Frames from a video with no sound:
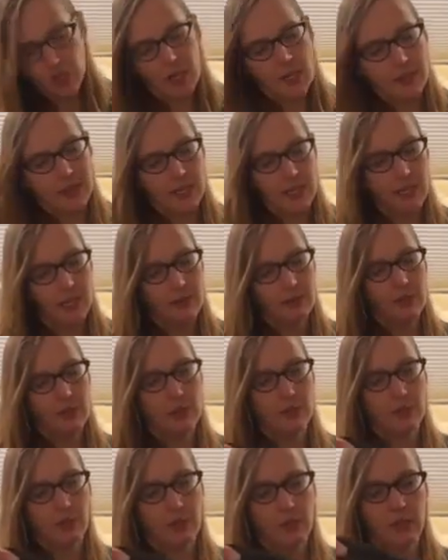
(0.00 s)
which I think I've
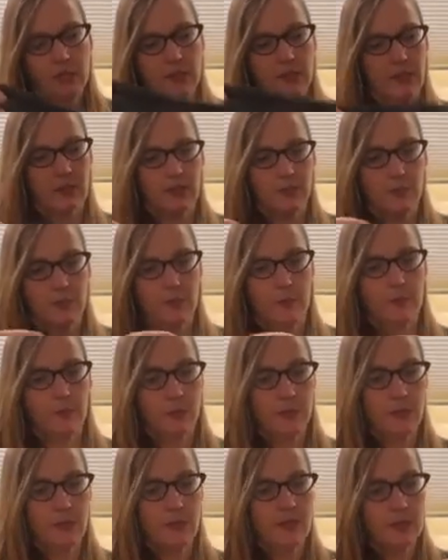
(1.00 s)
shown you guys this
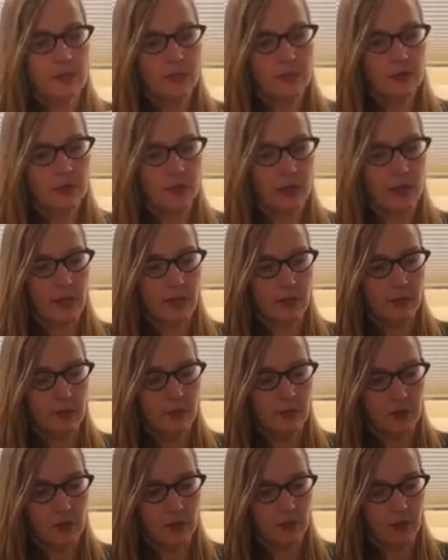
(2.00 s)
before, this is another
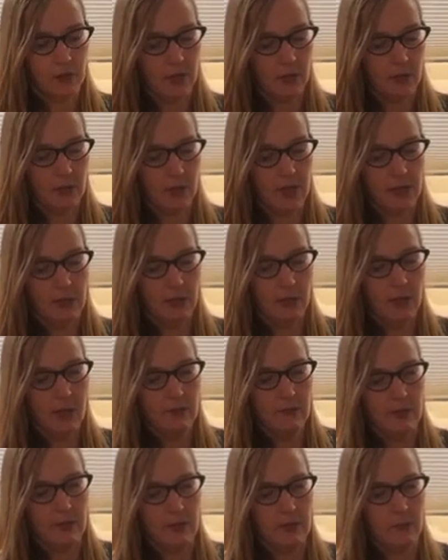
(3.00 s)
Eileen Fisher thing, but I
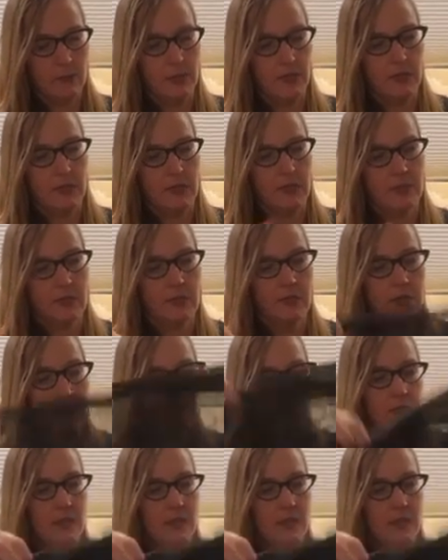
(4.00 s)
love this because